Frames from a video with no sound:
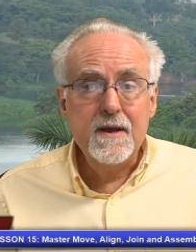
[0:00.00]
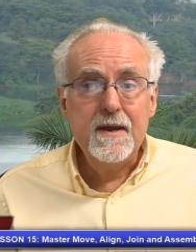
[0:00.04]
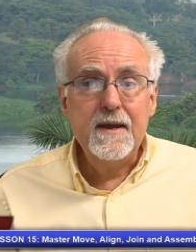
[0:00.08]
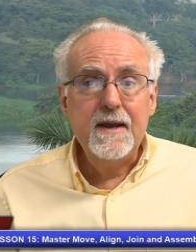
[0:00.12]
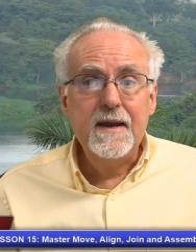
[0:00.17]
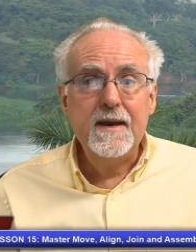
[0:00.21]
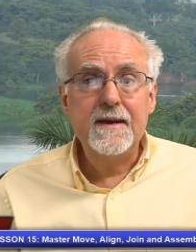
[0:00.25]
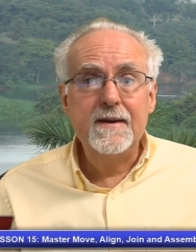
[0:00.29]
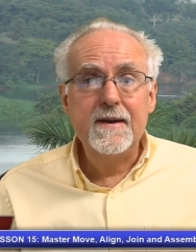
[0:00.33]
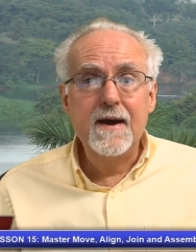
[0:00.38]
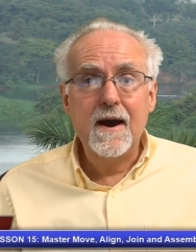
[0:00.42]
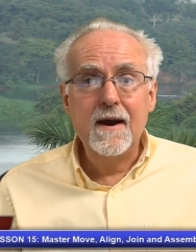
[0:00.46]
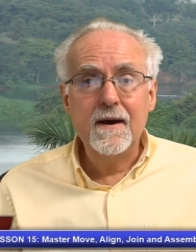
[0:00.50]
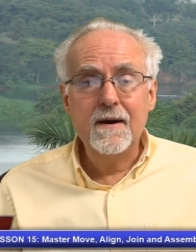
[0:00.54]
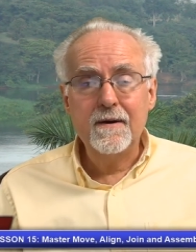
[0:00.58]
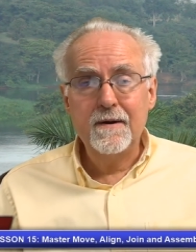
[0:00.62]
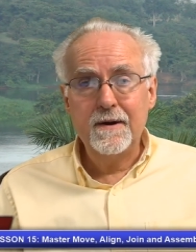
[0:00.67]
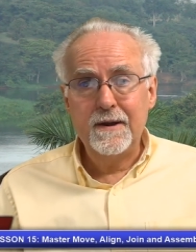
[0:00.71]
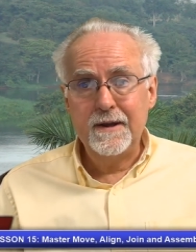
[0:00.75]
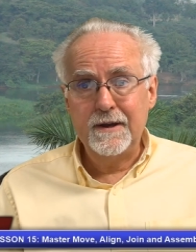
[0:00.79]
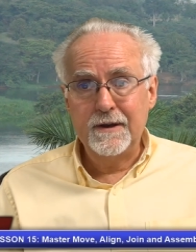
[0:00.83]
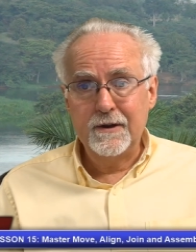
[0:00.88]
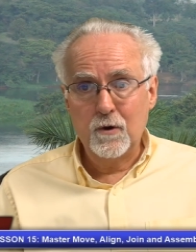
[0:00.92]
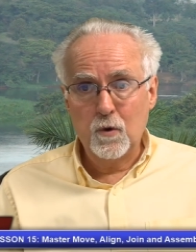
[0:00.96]
in our
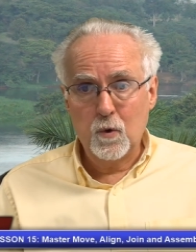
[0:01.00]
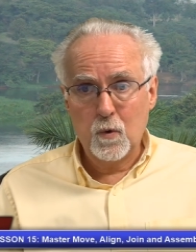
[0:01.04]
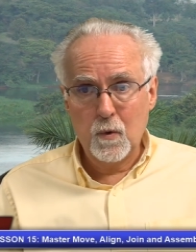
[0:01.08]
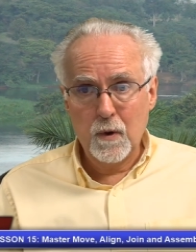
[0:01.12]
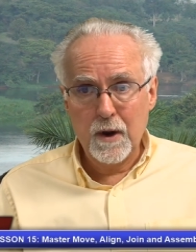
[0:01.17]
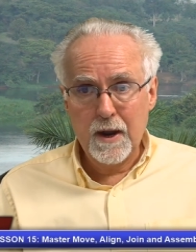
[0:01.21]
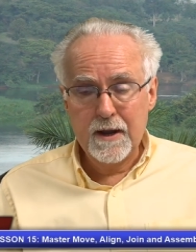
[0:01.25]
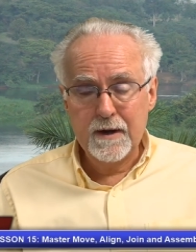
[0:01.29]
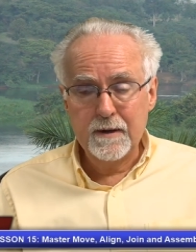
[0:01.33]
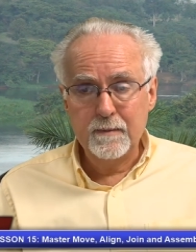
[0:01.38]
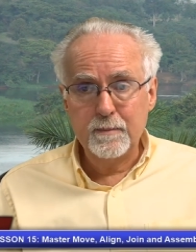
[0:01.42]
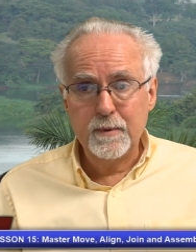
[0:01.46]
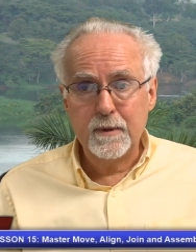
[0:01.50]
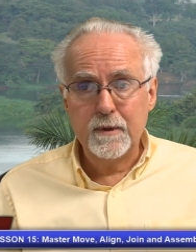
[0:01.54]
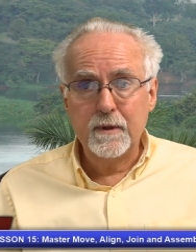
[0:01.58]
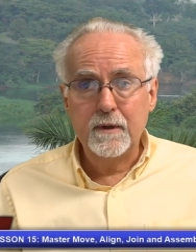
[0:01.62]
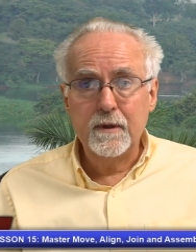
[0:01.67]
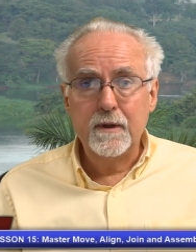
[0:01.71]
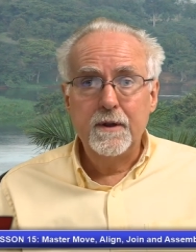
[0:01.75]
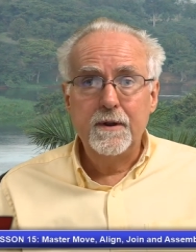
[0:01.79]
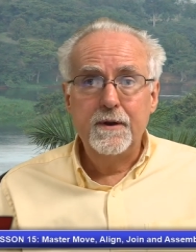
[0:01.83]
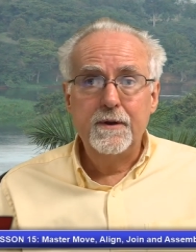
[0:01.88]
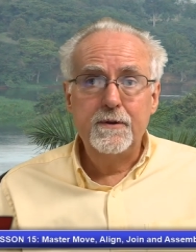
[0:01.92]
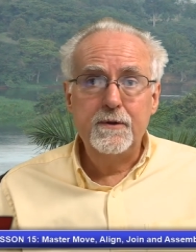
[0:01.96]
incredible
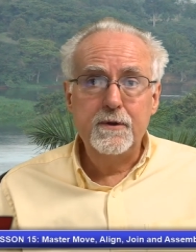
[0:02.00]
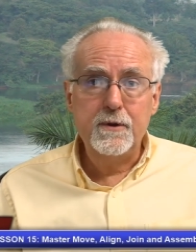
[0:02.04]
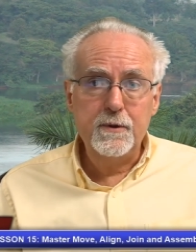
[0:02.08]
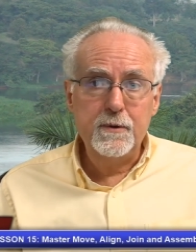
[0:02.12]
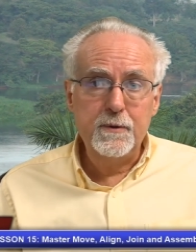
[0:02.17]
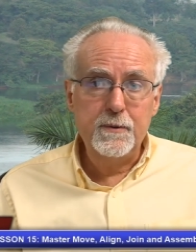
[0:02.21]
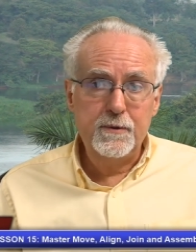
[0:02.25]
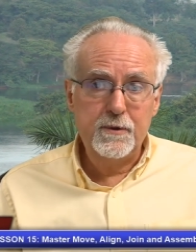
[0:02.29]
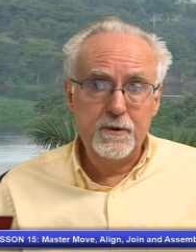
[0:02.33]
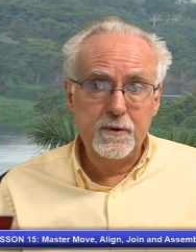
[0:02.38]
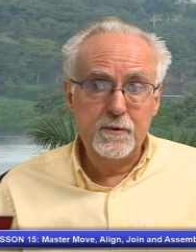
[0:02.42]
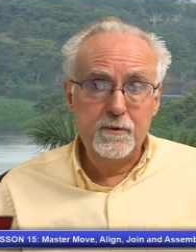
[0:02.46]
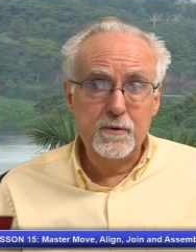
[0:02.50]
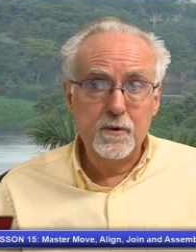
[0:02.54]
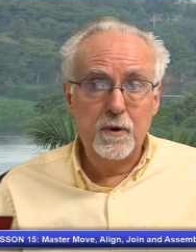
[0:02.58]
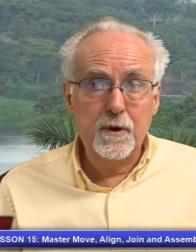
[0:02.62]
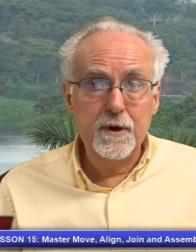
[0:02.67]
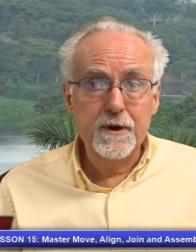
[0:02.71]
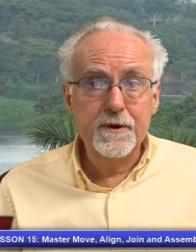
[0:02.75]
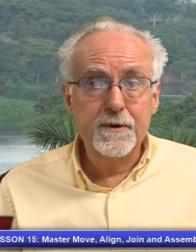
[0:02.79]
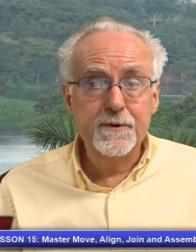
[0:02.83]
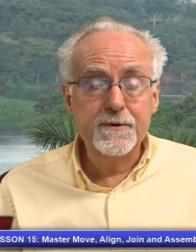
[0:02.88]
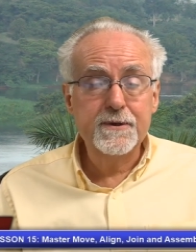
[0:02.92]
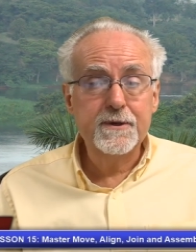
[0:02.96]
new
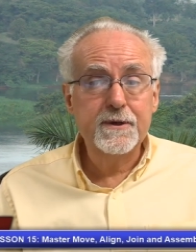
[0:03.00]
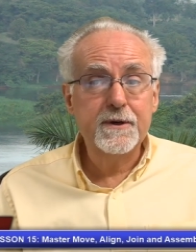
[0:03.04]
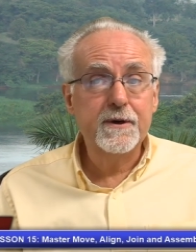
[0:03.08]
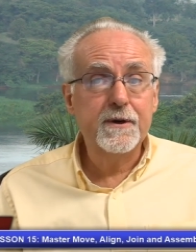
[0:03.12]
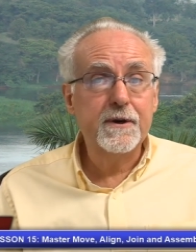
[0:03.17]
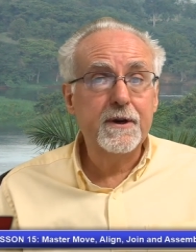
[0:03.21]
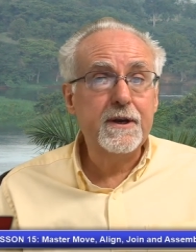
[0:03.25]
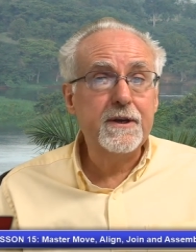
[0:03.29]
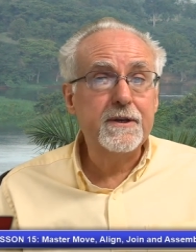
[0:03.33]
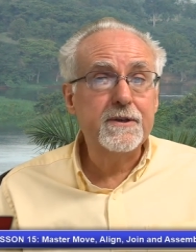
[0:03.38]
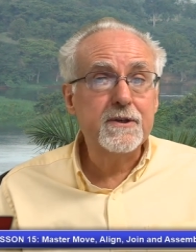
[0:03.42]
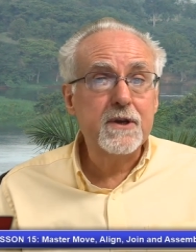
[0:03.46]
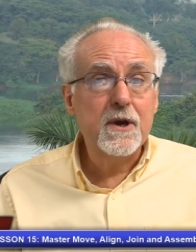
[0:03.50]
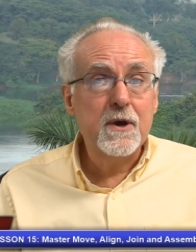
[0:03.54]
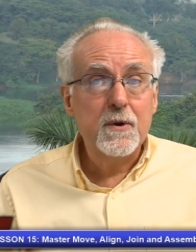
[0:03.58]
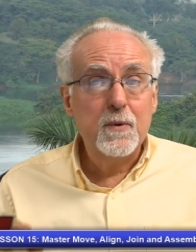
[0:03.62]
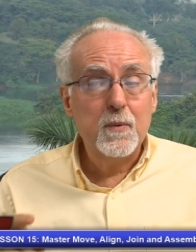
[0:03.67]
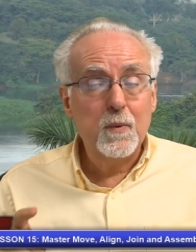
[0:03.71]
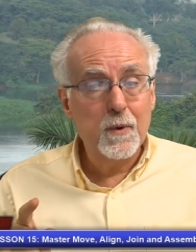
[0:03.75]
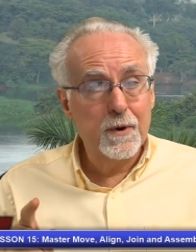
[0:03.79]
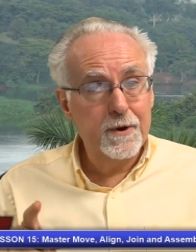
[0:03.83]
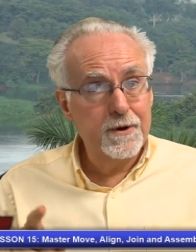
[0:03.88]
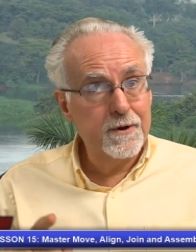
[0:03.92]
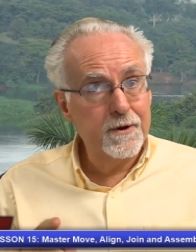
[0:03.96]
tutorial series
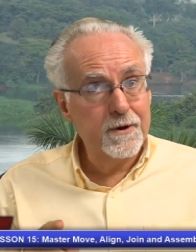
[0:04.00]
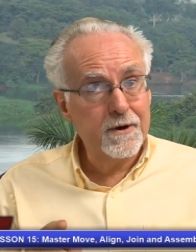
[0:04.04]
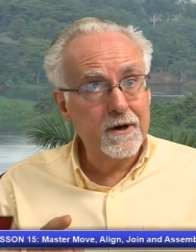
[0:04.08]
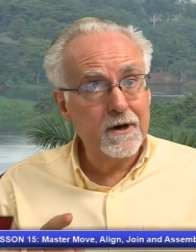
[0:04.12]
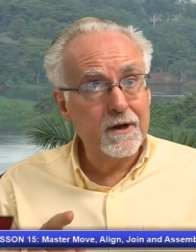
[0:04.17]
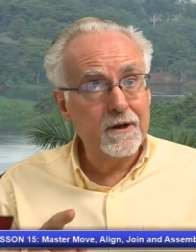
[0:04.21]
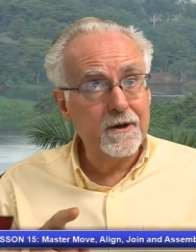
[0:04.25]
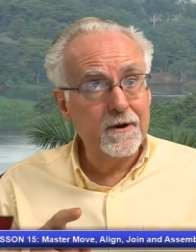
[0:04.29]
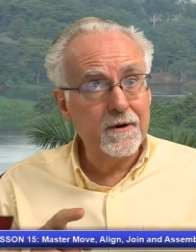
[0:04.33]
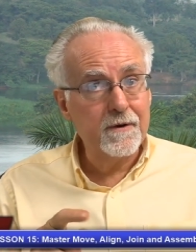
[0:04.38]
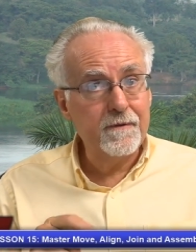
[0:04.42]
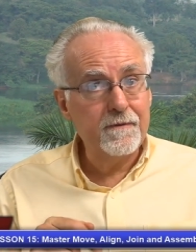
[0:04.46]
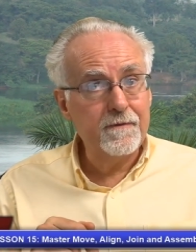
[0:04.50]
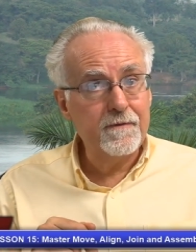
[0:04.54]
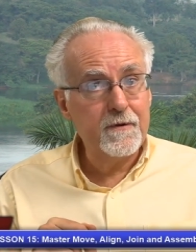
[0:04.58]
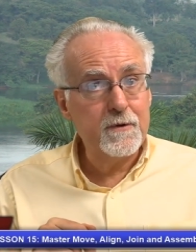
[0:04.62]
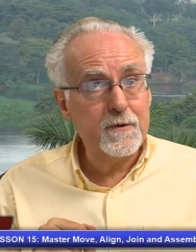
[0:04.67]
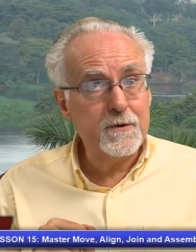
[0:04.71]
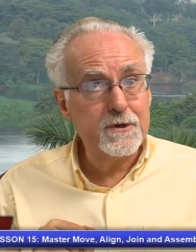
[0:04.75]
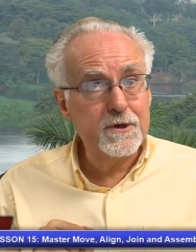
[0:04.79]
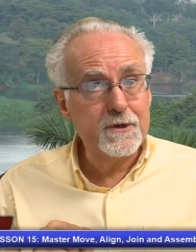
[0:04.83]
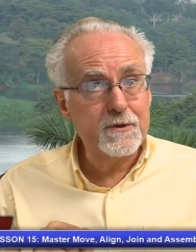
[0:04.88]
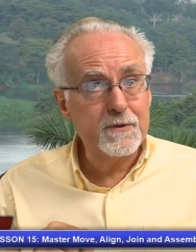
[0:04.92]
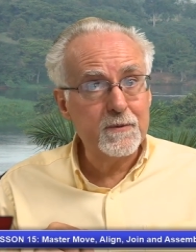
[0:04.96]
where you're going to learn
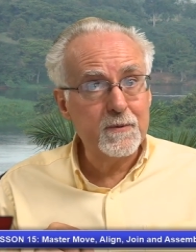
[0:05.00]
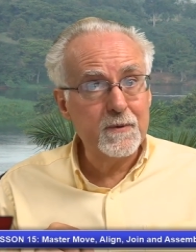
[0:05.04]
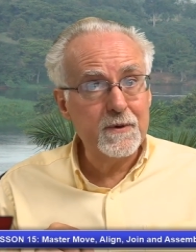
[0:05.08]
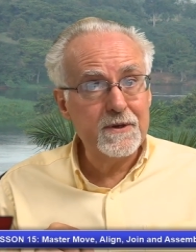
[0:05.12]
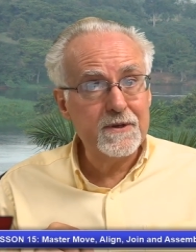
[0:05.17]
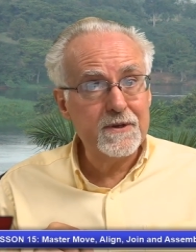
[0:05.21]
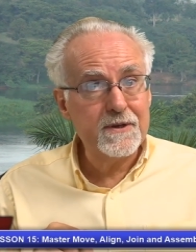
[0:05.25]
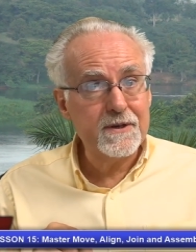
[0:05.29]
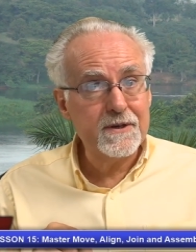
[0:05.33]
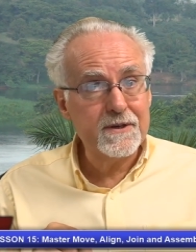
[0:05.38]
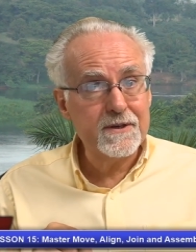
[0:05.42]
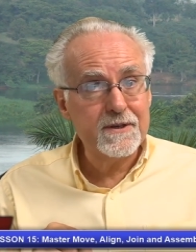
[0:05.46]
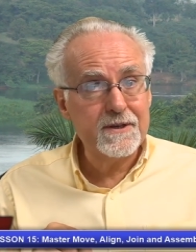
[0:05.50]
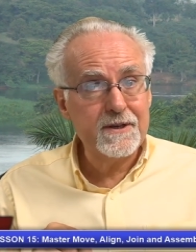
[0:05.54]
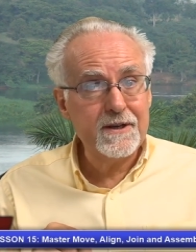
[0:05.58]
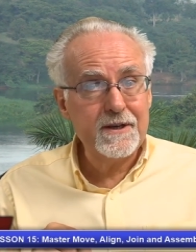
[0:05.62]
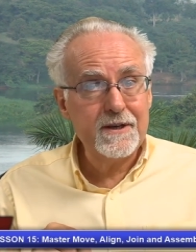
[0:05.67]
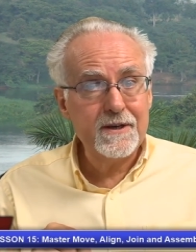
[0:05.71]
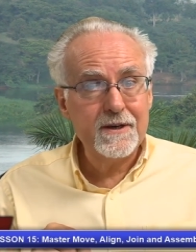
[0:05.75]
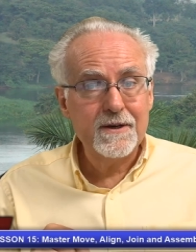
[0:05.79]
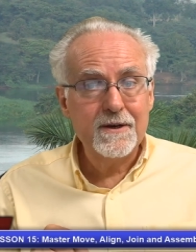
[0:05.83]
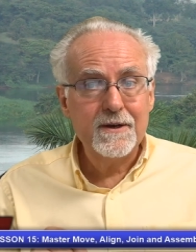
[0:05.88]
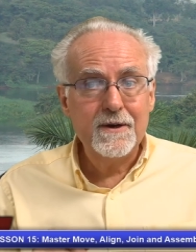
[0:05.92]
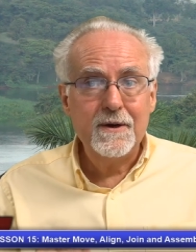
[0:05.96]
Fusion 360